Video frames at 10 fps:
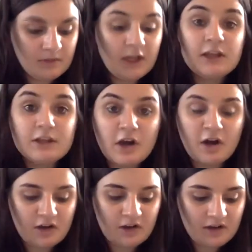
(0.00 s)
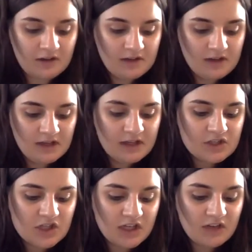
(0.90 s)
Young.
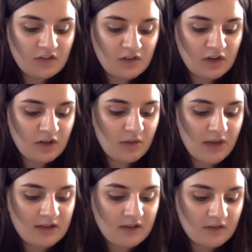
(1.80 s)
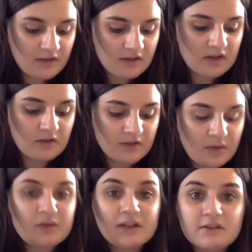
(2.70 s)
Cheetahs learn and practice the skills they
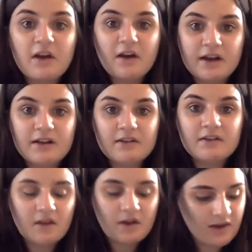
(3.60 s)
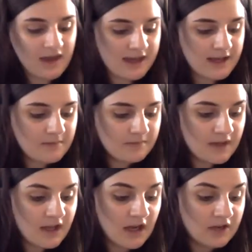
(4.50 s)
will need to hunt. Okay.
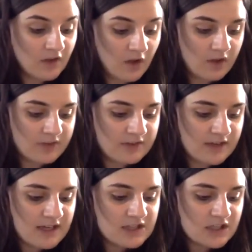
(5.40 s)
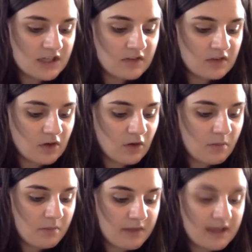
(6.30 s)
Adult. Cheetahs grow
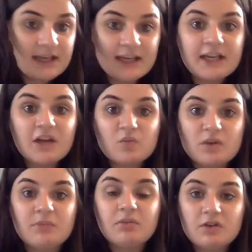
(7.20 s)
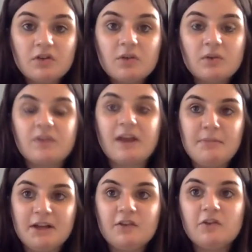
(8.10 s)
big and can reproduce. That
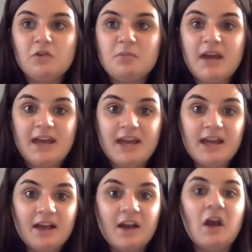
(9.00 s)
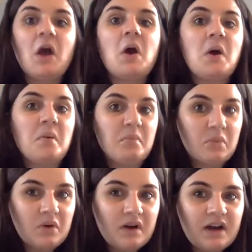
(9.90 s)
means to make
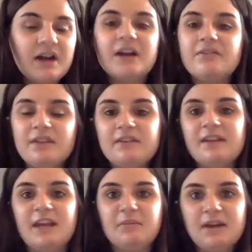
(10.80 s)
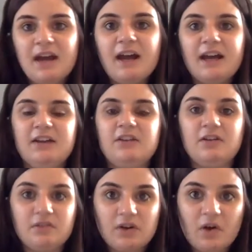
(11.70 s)
more of the same kind,
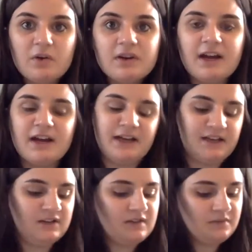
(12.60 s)
of their own kind.